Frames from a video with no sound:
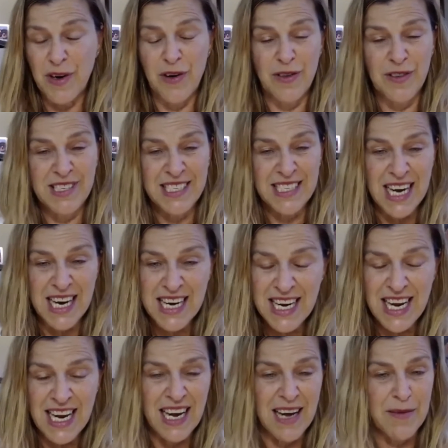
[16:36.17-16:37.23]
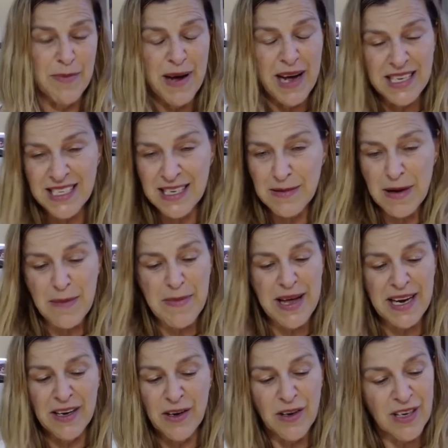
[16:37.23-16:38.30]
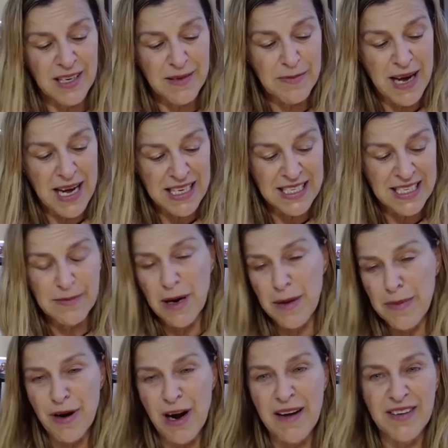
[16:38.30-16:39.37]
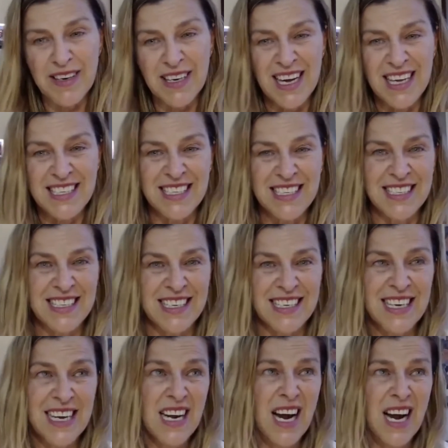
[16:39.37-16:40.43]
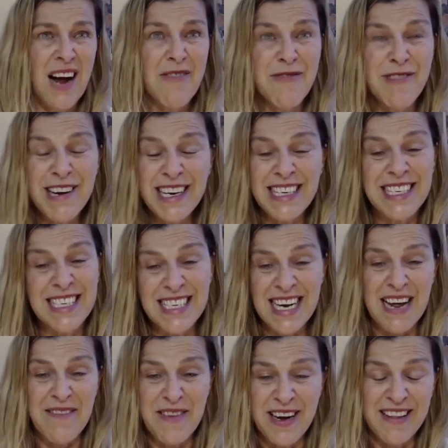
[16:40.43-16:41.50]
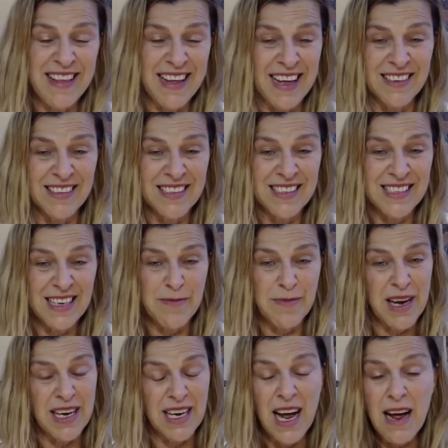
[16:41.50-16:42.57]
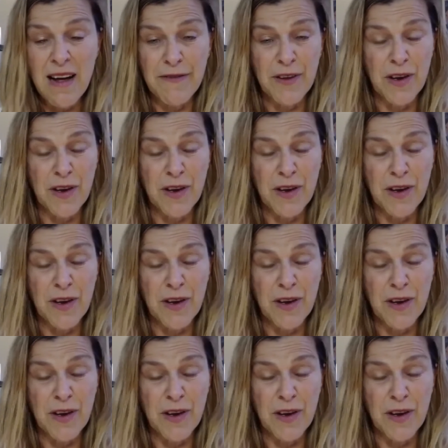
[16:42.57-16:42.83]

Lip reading: studying and passing my medical and passing my private license. And I really didn't have anything else in my life.